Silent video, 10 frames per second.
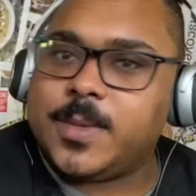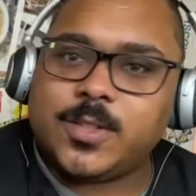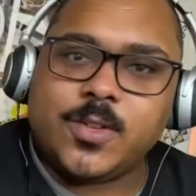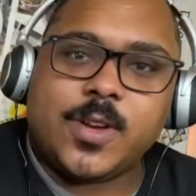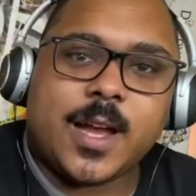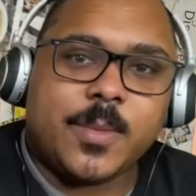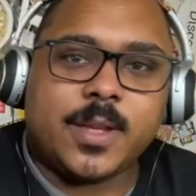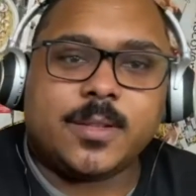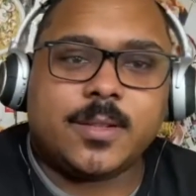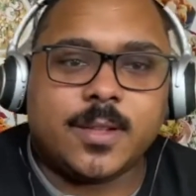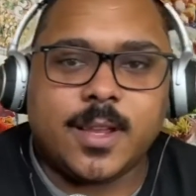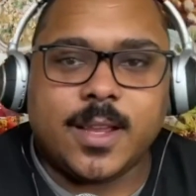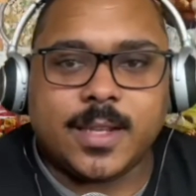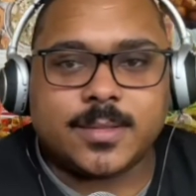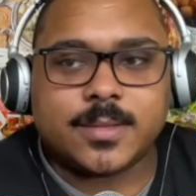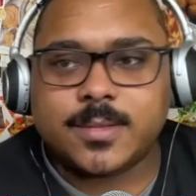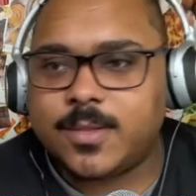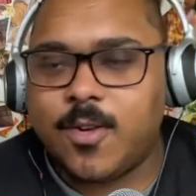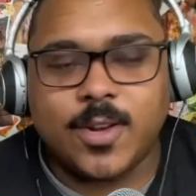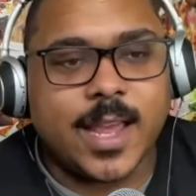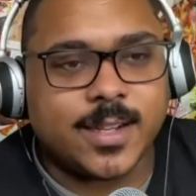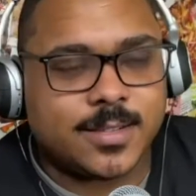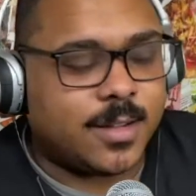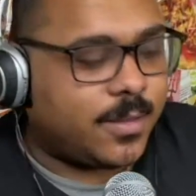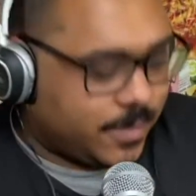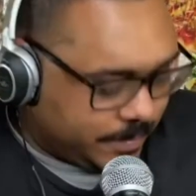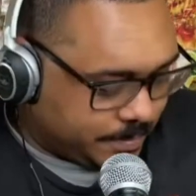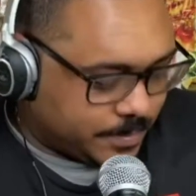make sure you comment and all that good stuff.